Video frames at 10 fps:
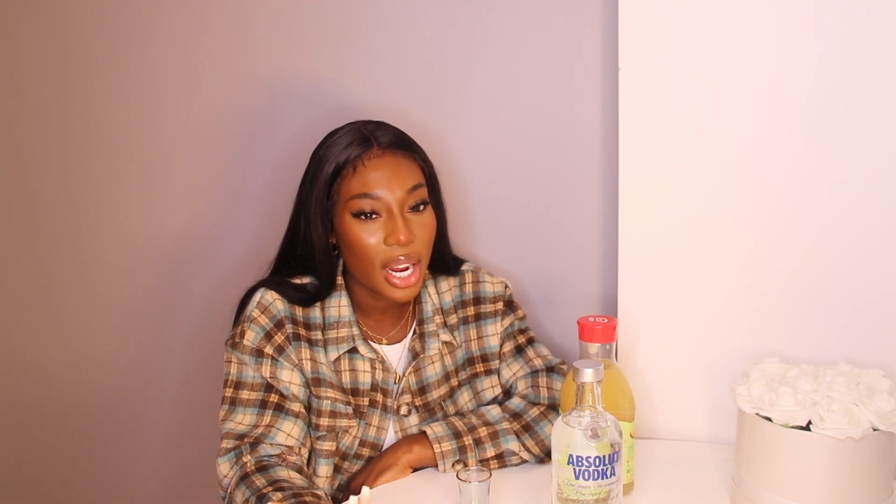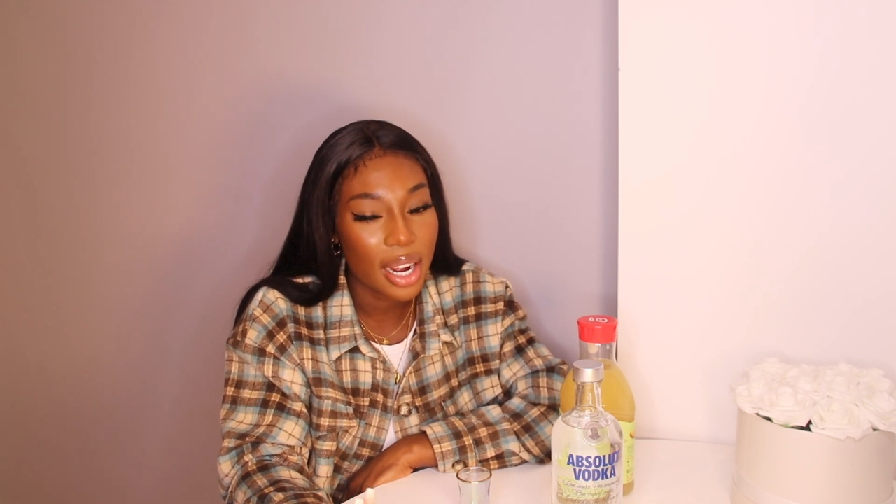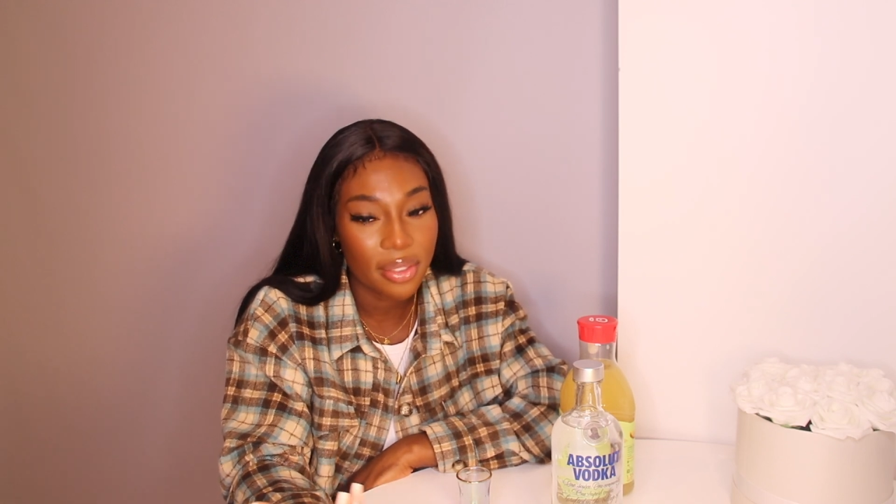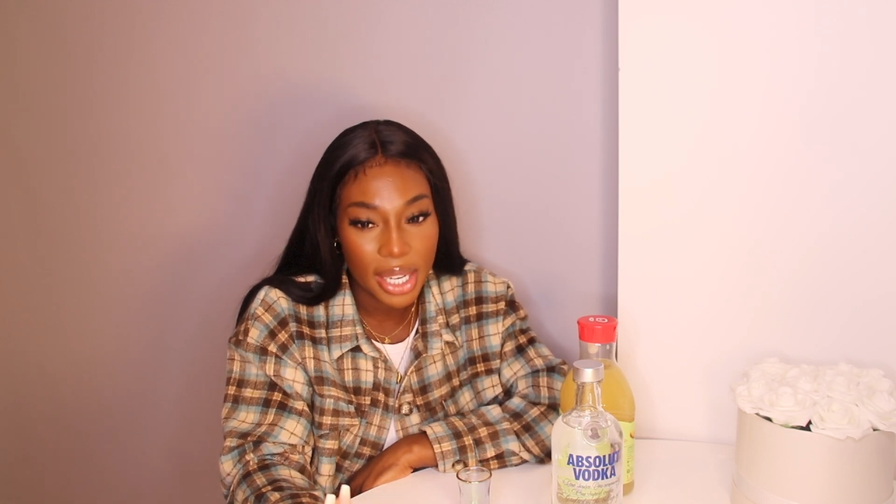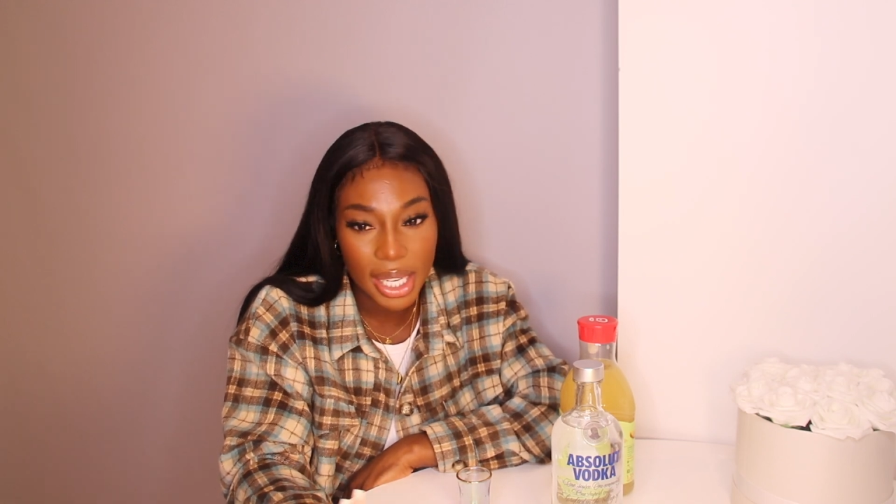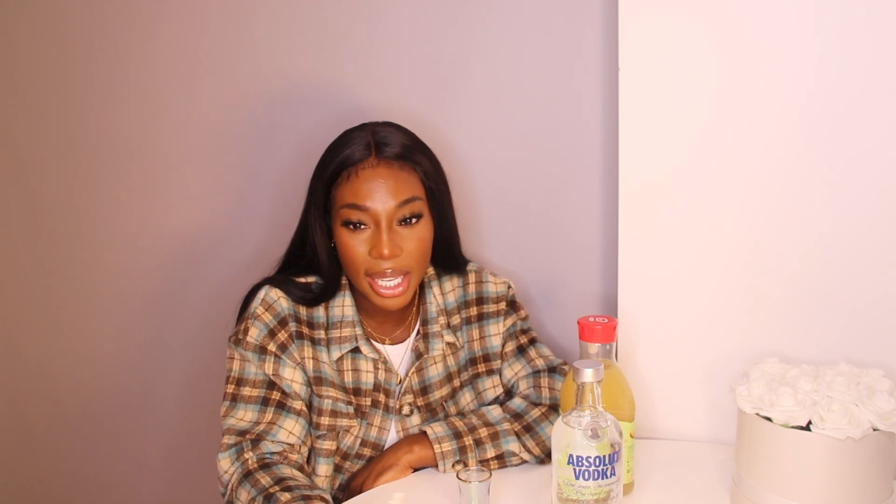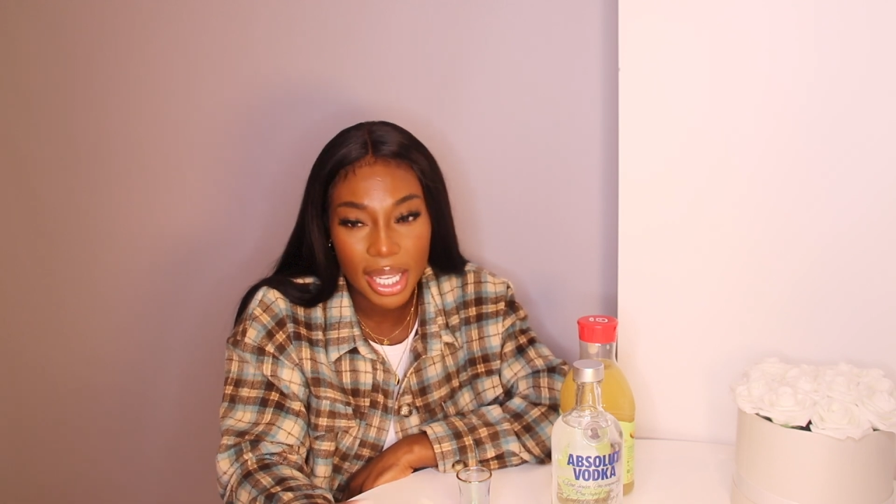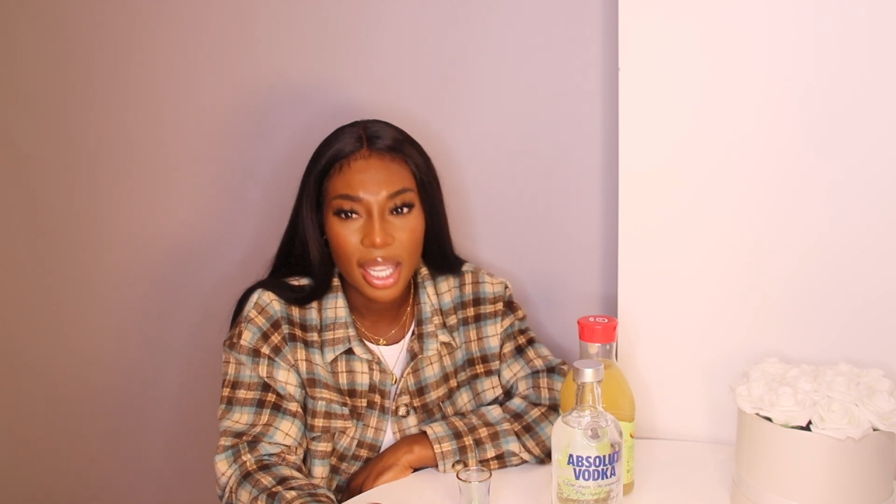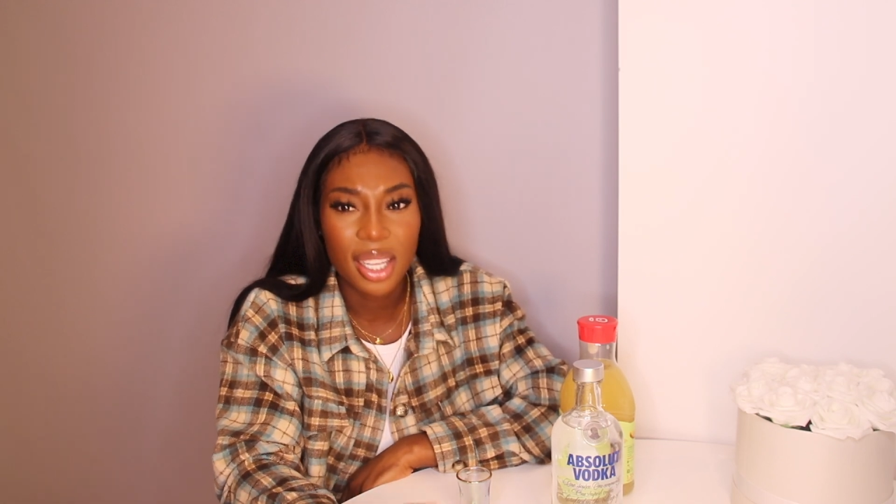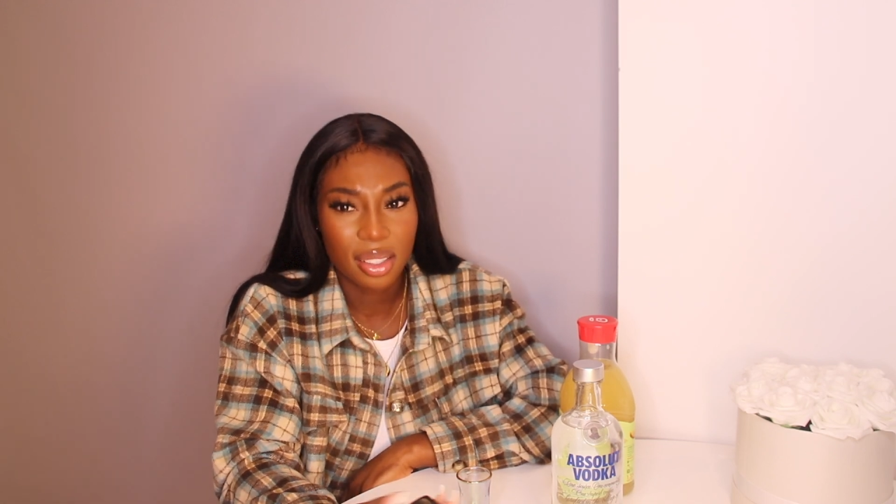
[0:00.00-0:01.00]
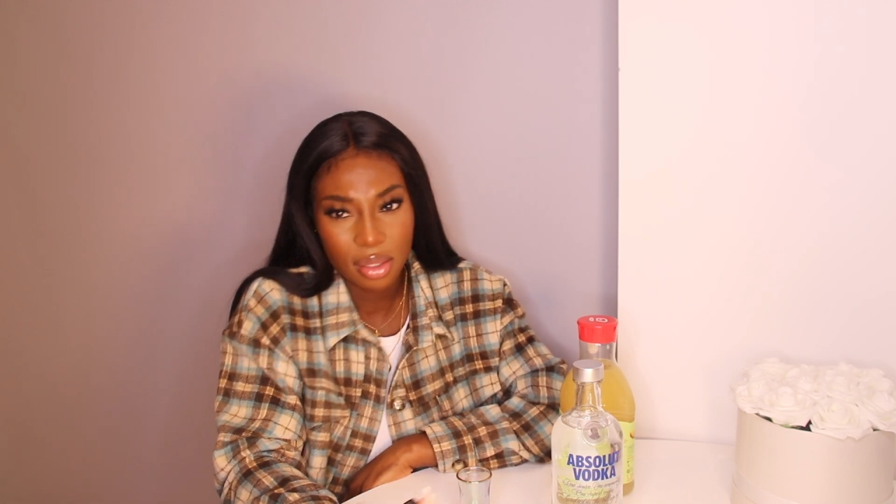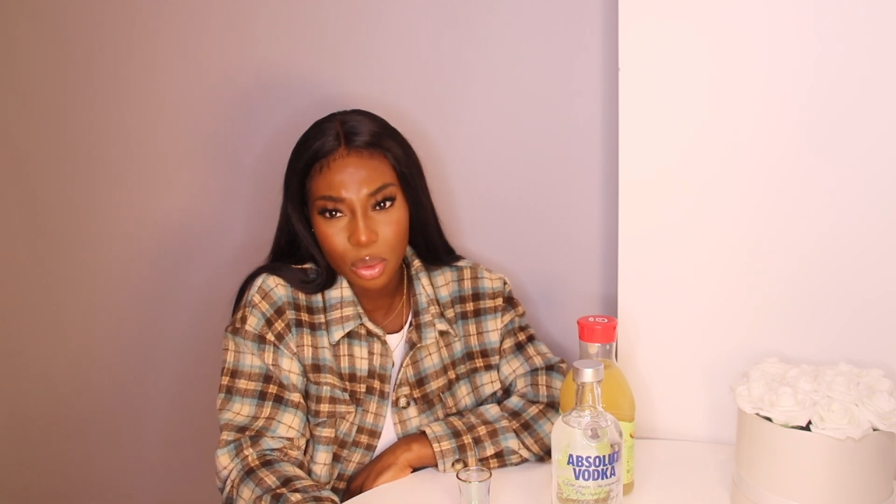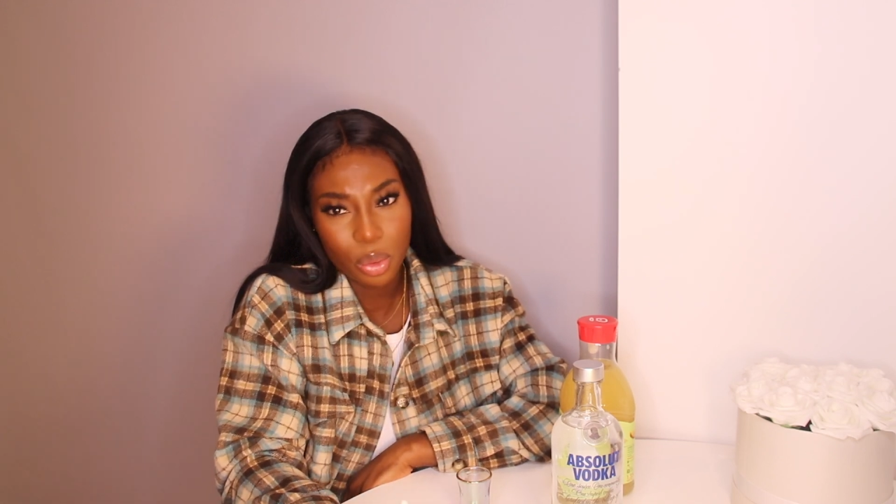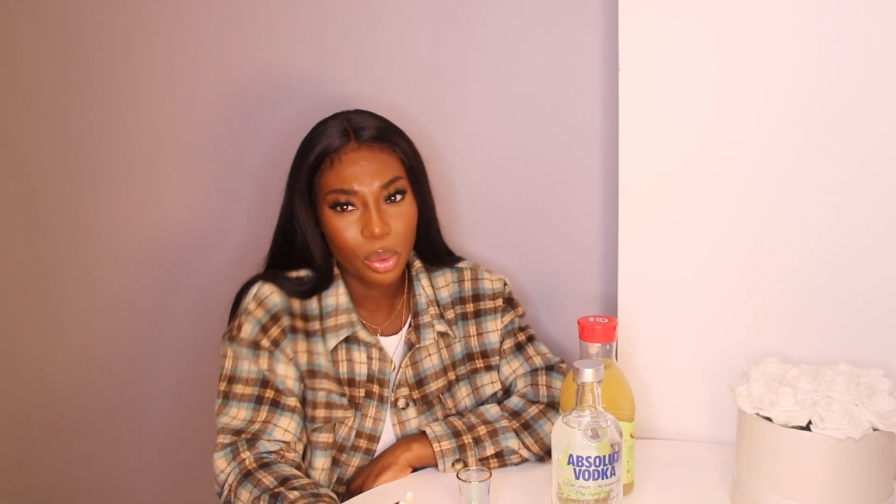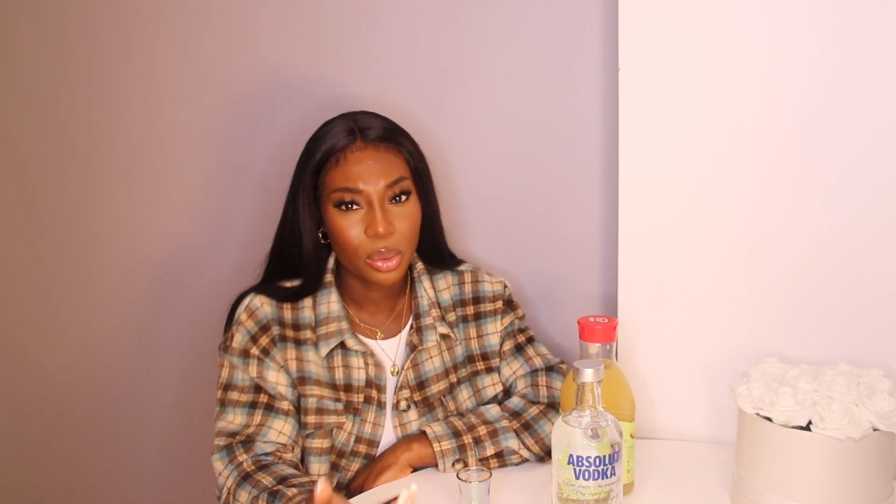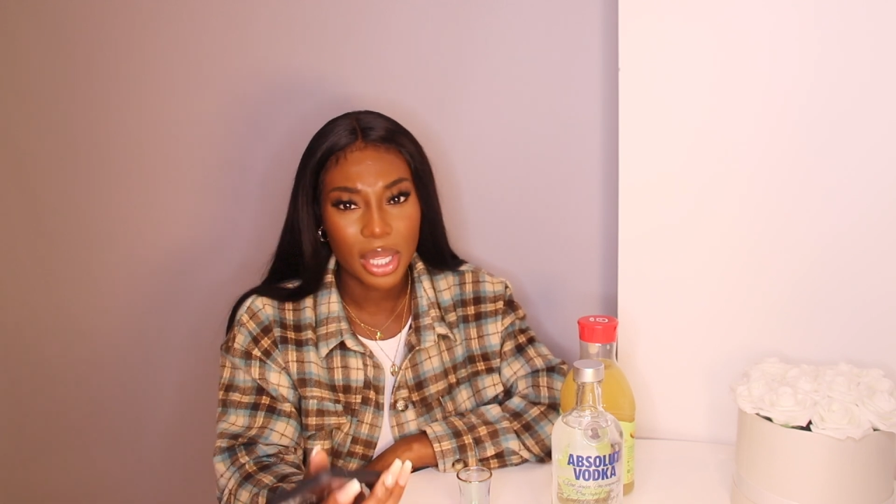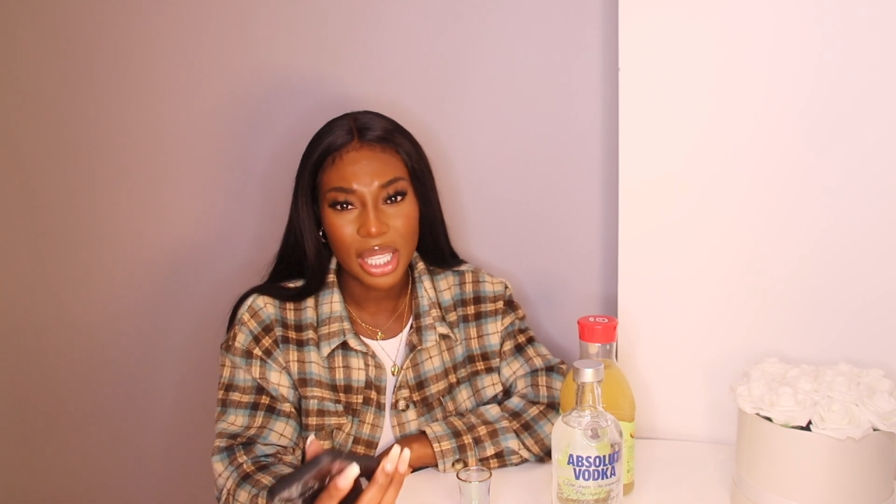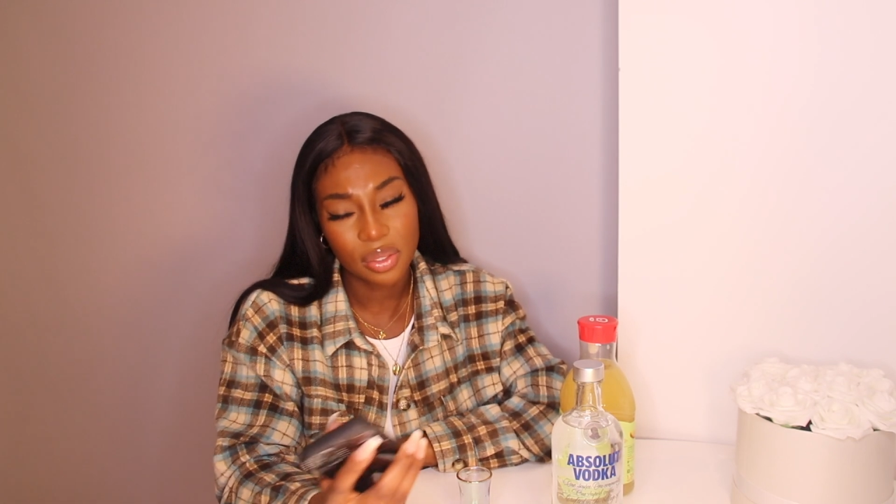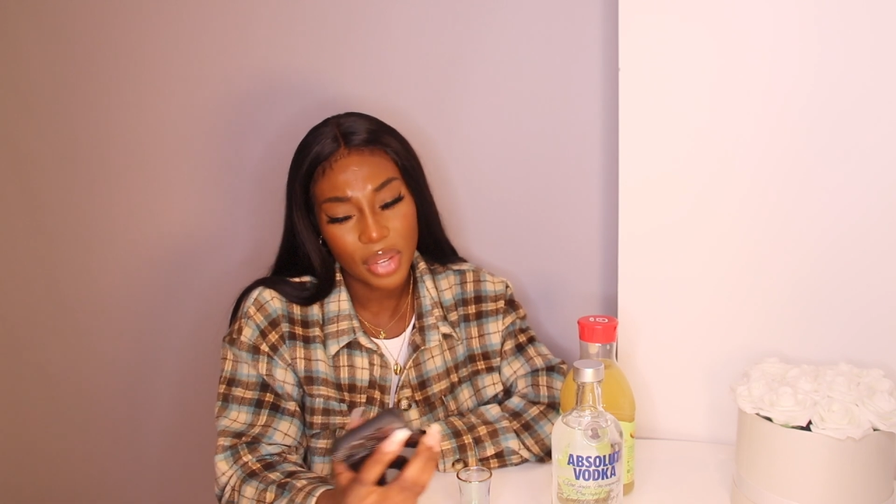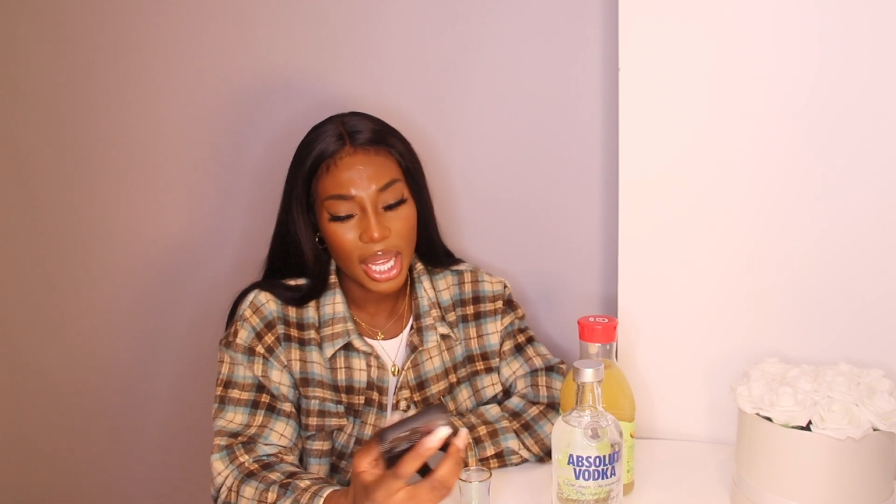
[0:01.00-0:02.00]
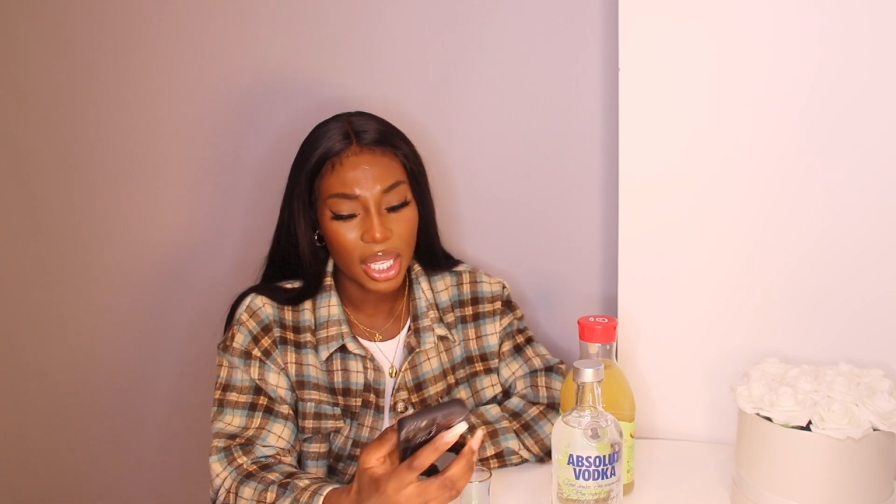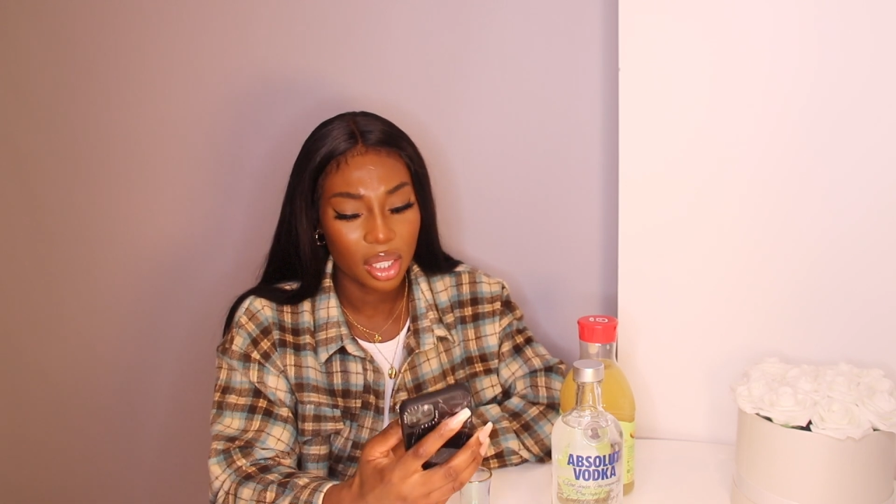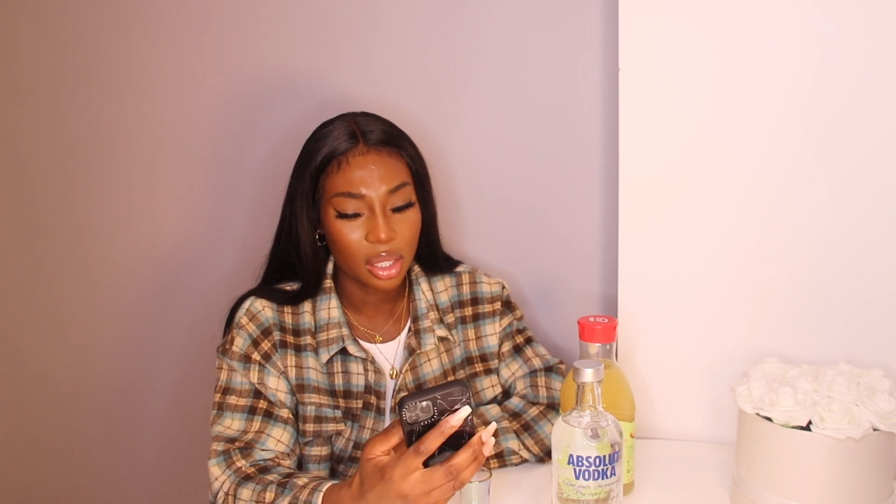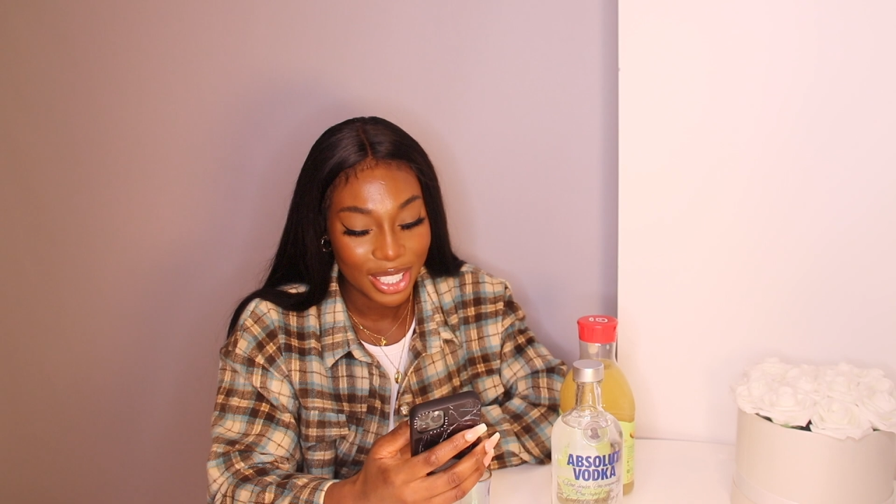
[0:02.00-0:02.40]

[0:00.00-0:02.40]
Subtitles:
like I rate it, cool, that's fine.